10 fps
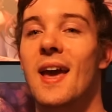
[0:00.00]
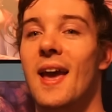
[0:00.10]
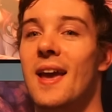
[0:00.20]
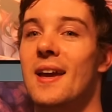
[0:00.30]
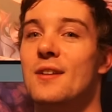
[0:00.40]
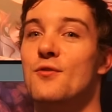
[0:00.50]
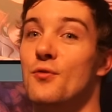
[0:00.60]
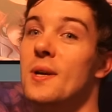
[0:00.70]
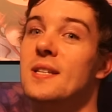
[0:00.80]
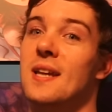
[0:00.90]
and
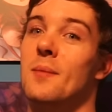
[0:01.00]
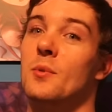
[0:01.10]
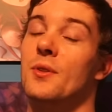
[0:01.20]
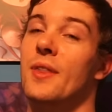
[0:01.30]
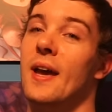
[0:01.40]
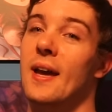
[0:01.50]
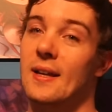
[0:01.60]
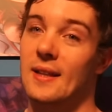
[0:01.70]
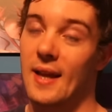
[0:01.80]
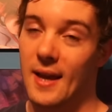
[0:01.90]
freaks Emerald the
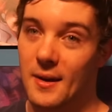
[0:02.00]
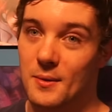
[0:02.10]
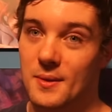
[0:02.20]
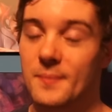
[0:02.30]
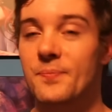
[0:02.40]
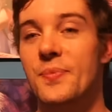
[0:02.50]
hell out.